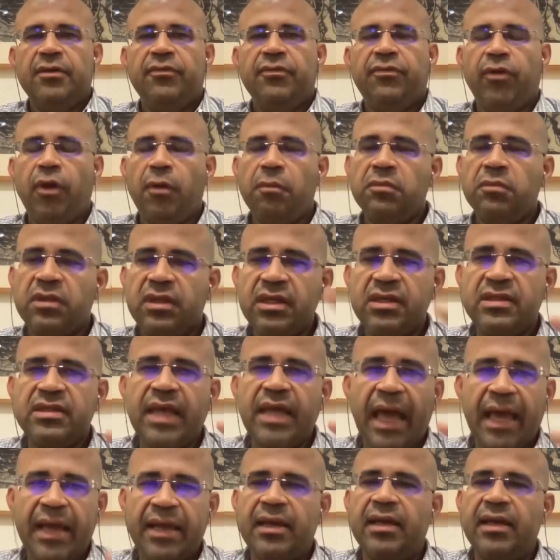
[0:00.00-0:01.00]
from this
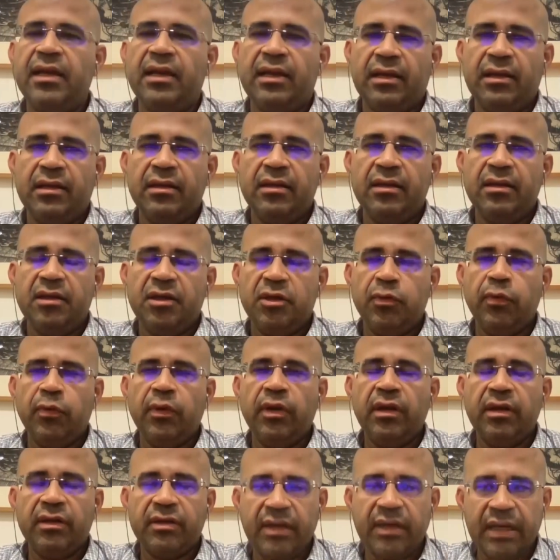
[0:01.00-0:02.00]
angle, you
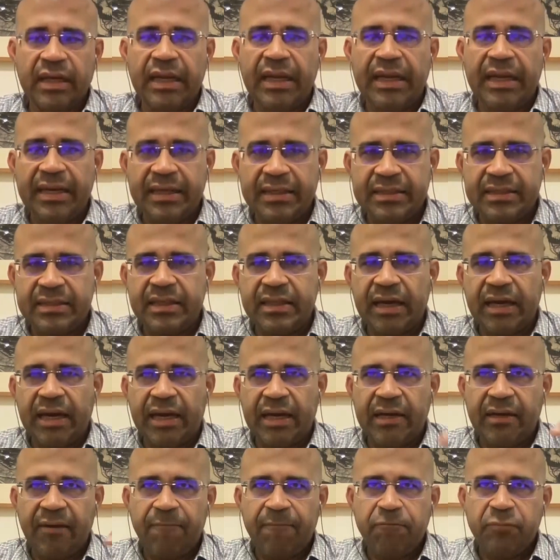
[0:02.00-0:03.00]
will realize
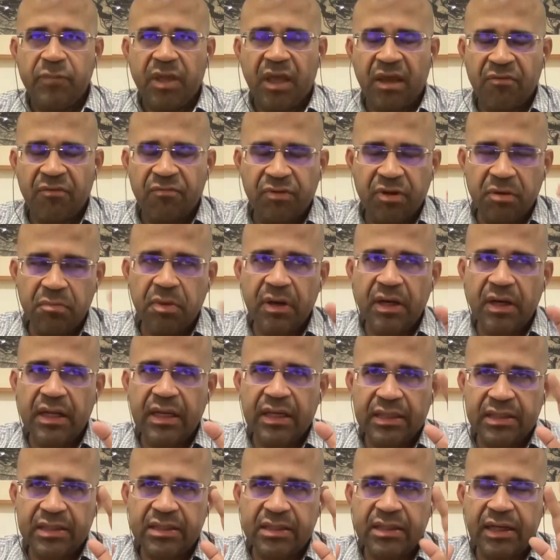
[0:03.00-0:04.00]
that
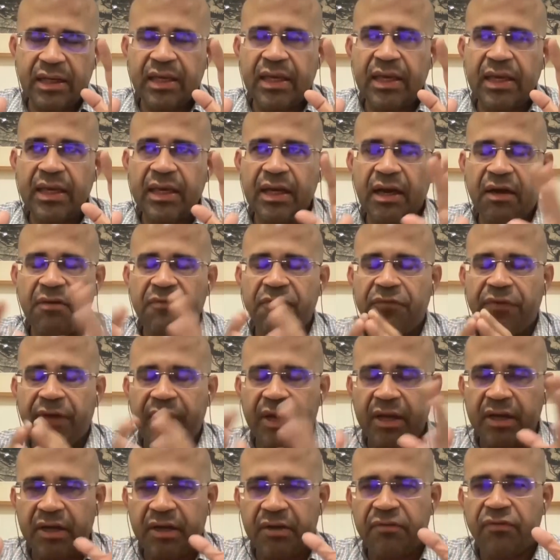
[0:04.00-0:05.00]
everybody is taking a
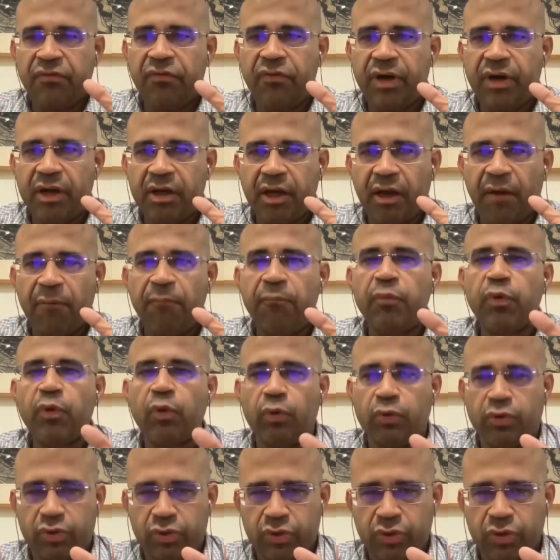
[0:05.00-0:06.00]
very different
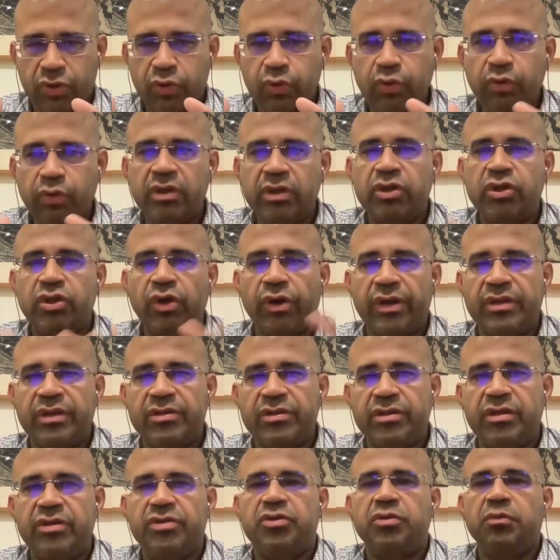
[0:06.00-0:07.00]
approach to
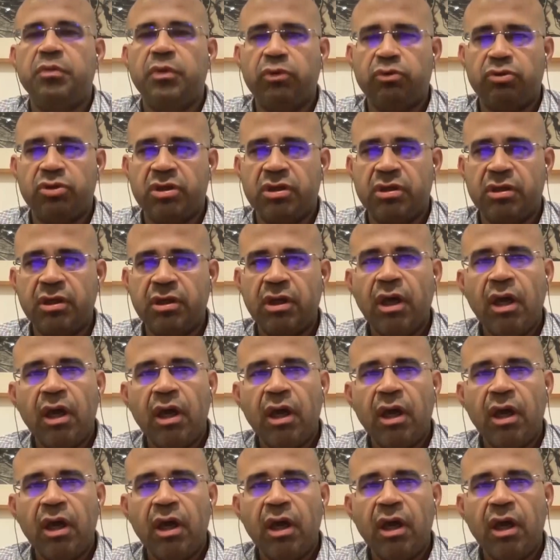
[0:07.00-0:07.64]
insurance distribution.